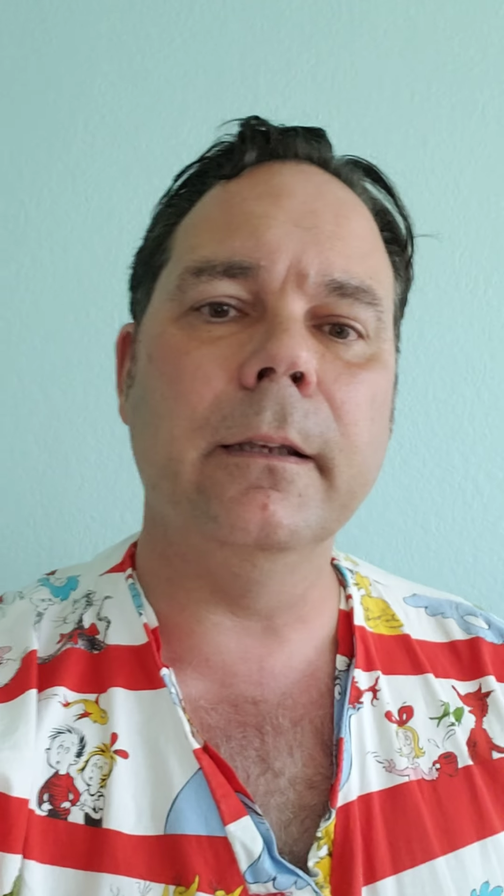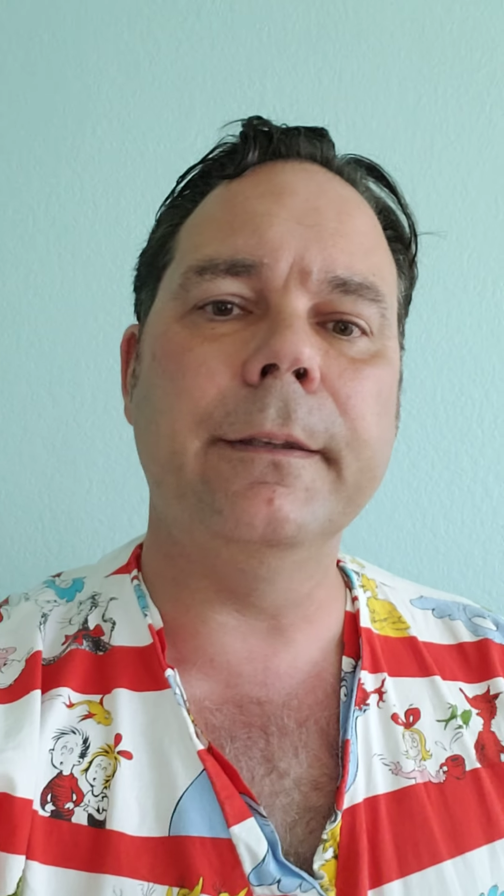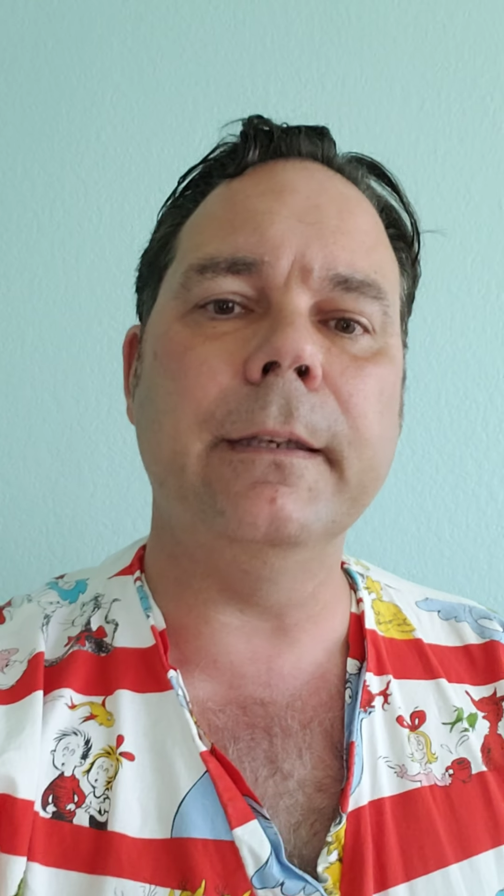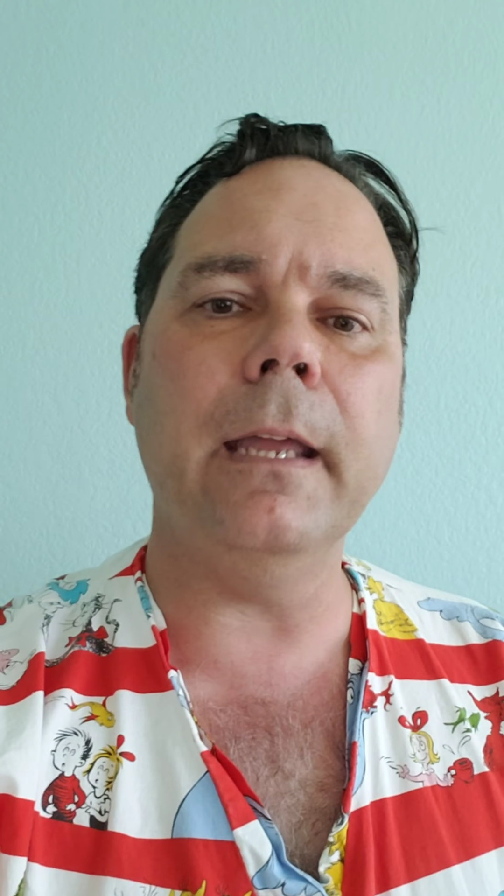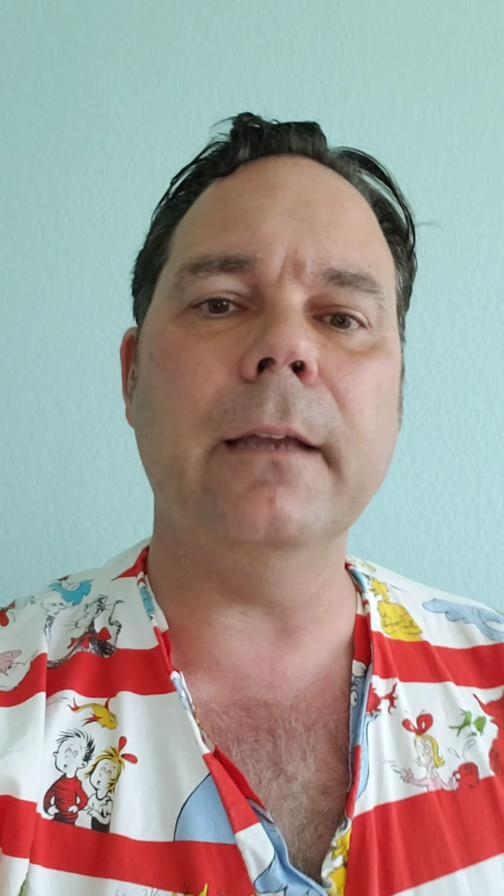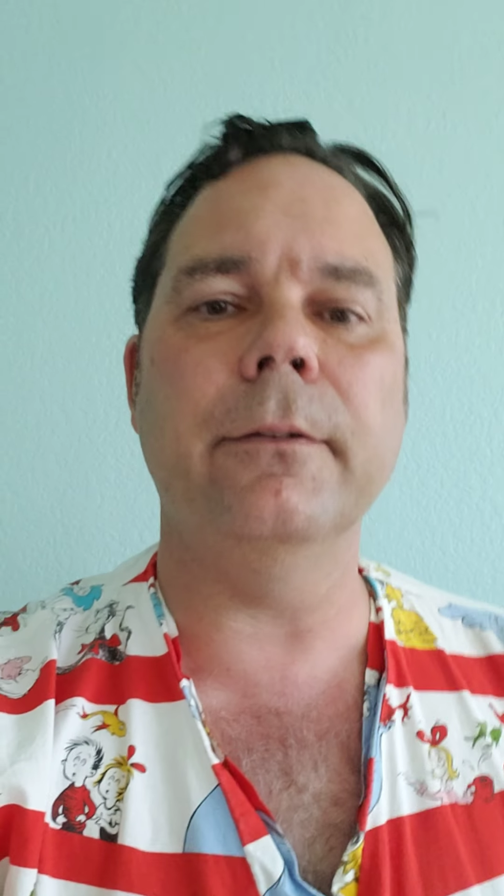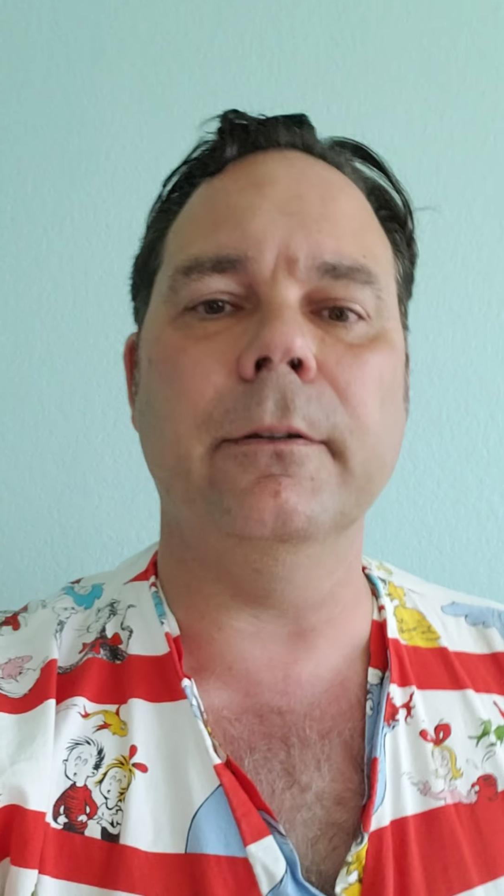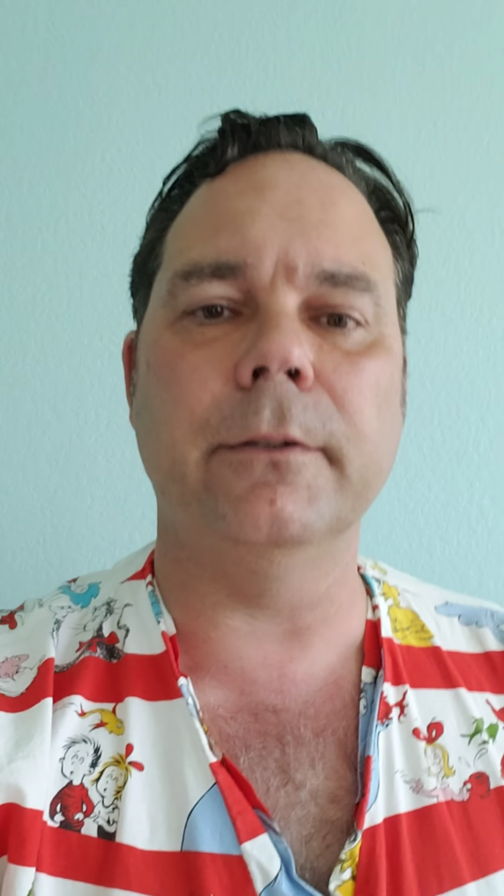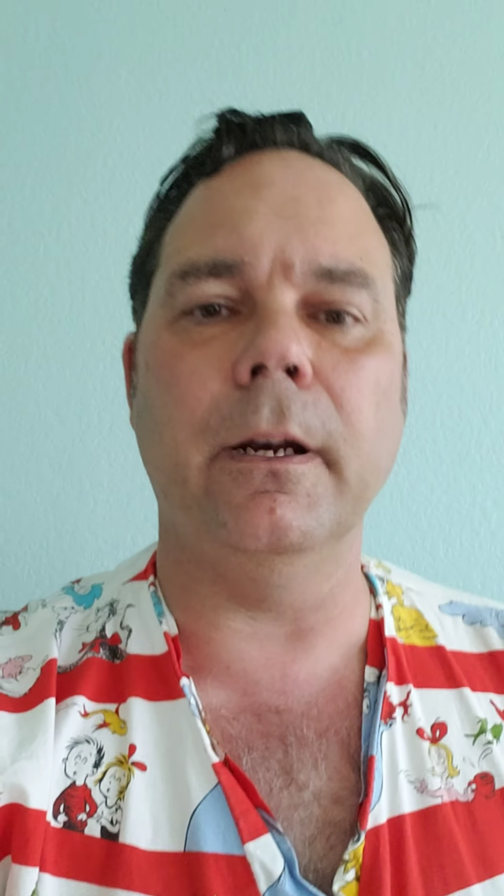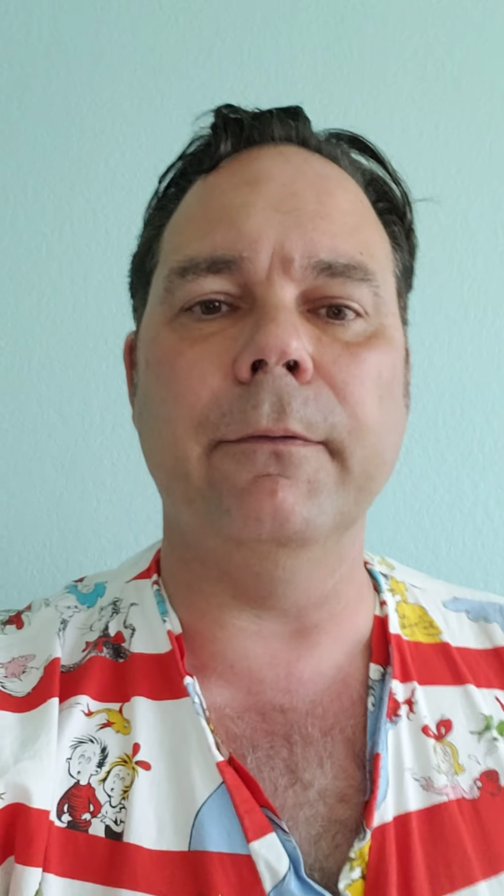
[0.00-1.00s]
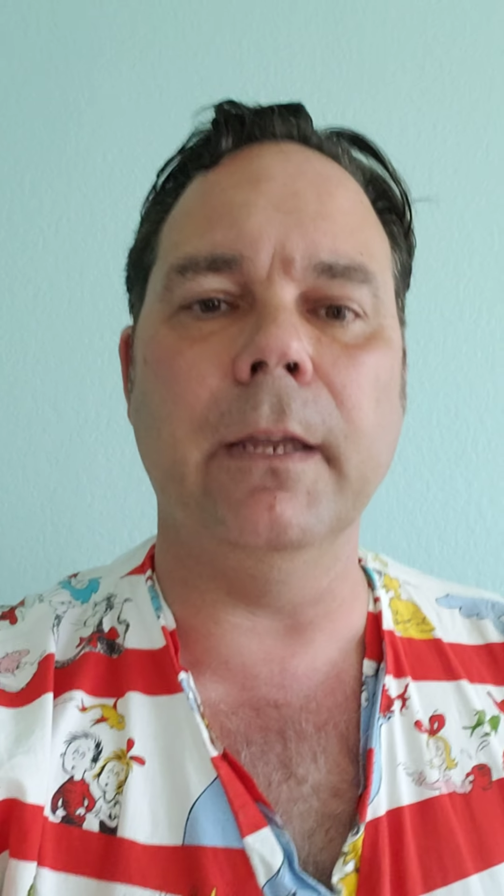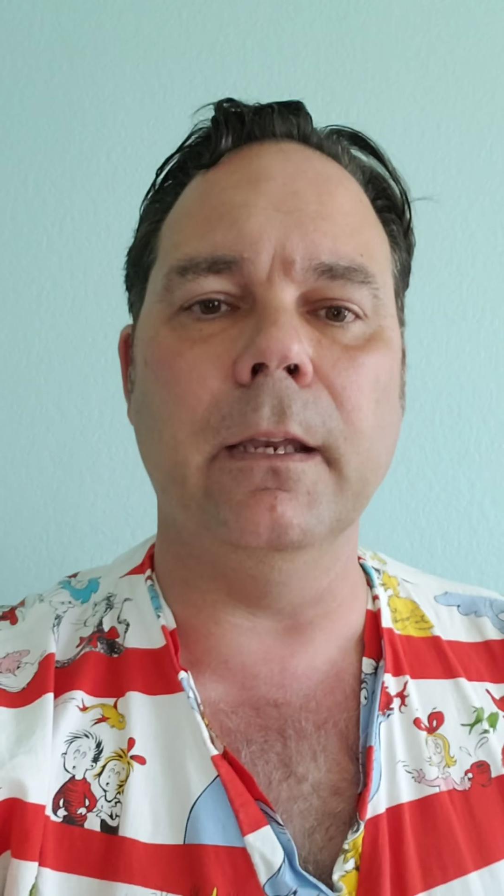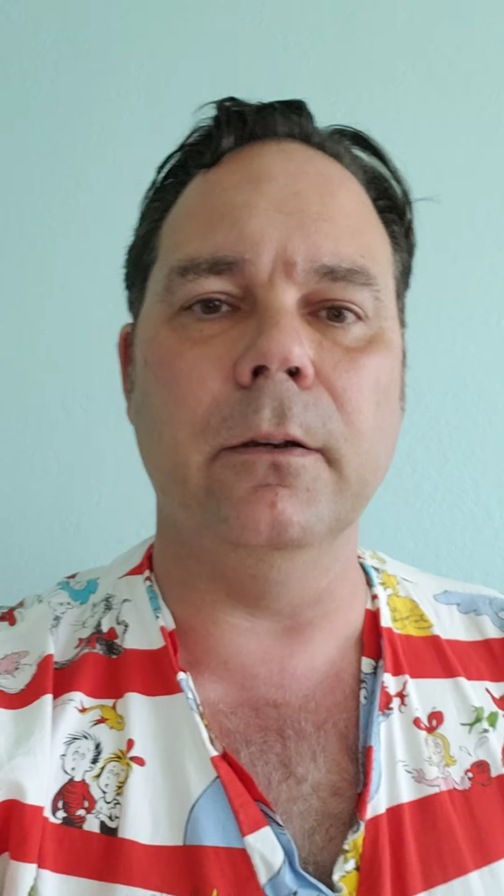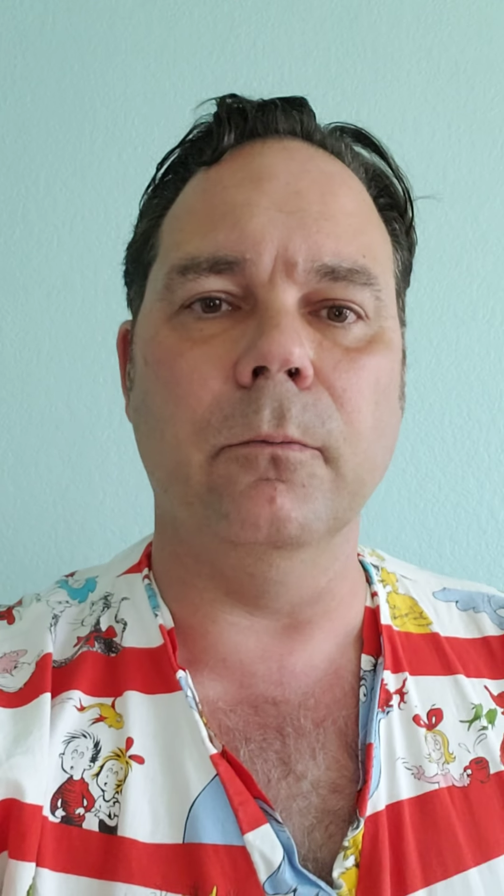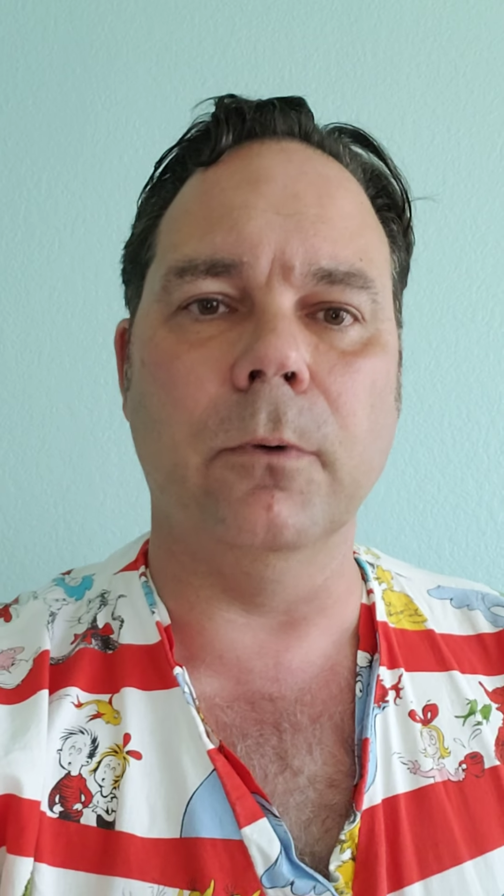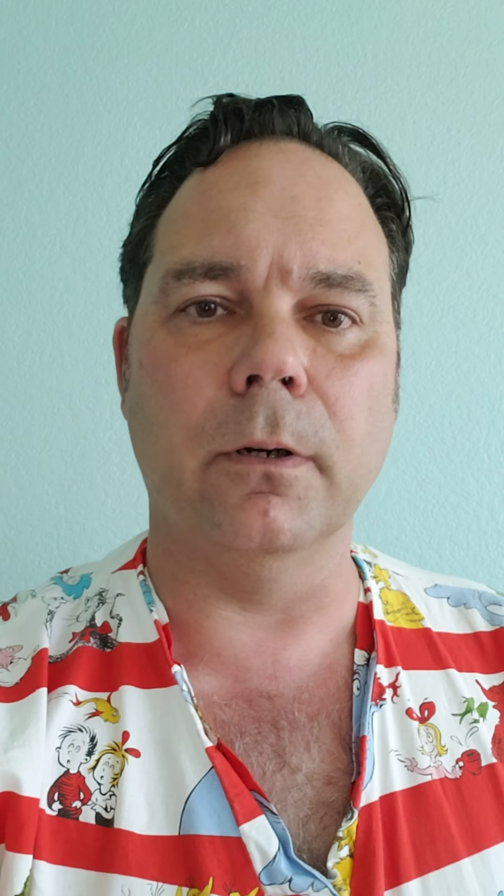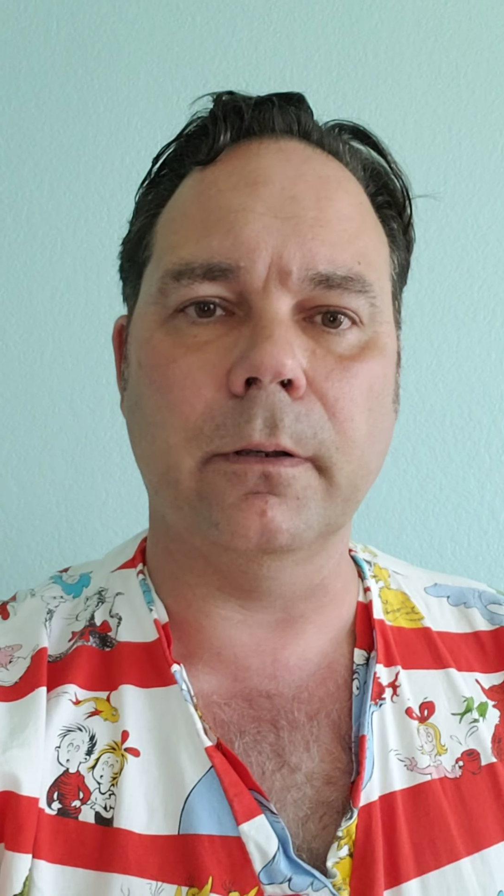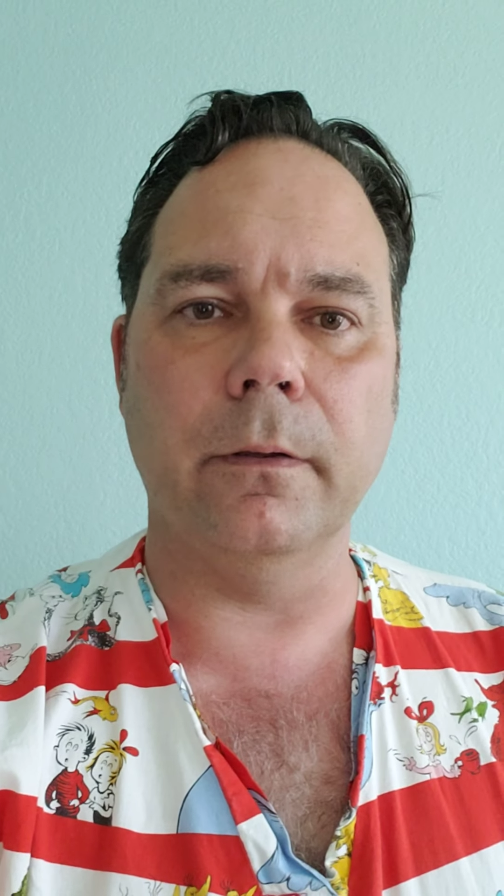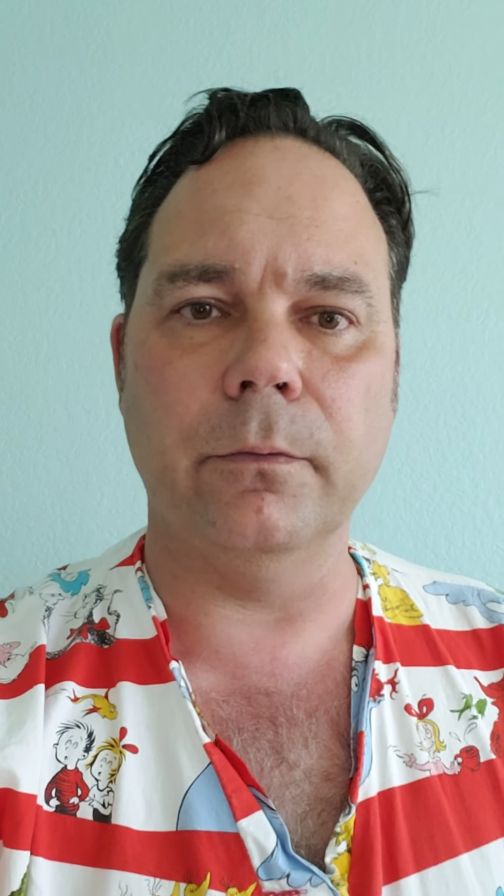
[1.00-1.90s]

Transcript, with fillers: today, as I was driving into work